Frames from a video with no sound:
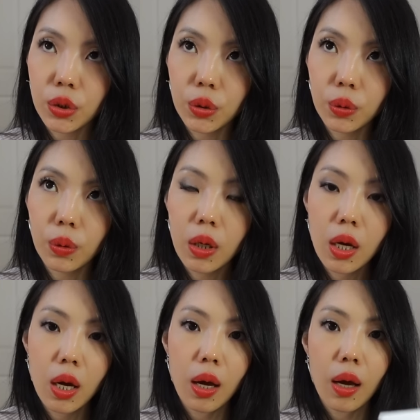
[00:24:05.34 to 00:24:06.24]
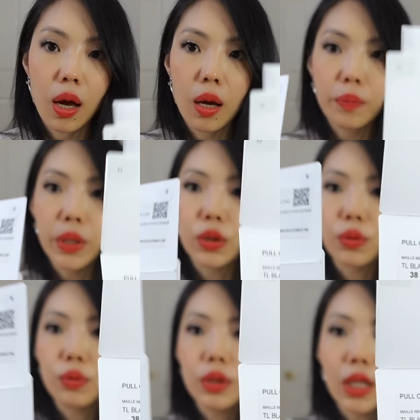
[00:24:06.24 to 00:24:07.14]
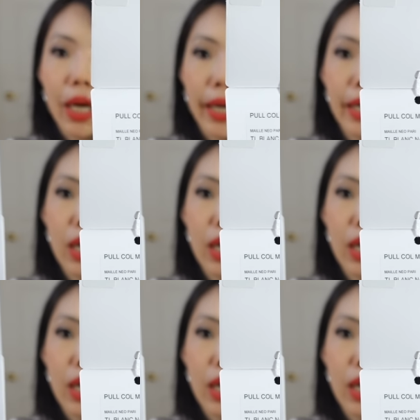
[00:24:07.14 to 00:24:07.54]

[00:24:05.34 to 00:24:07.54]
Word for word: to uh, be too tight.